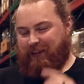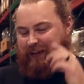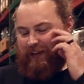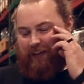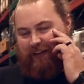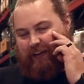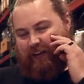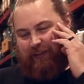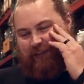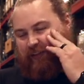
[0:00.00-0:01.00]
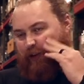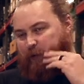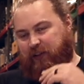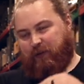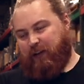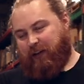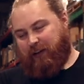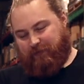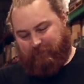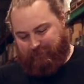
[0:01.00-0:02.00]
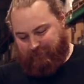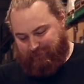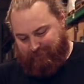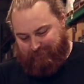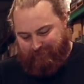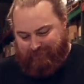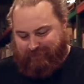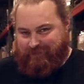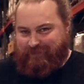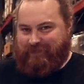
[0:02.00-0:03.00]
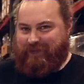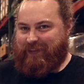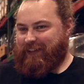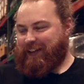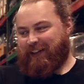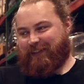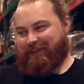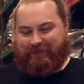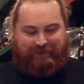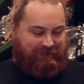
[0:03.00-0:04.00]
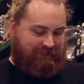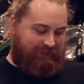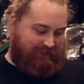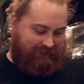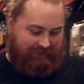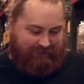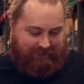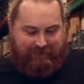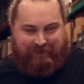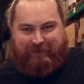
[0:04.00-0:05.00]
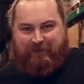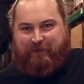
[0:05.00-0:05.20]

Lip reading: No words are spoken by the person on screen.